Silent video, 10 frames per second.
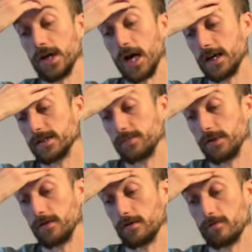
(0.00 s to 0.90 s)
has
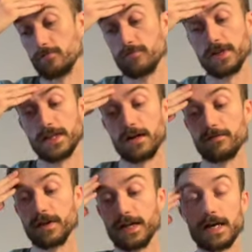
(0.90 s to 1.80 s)
been really lovely,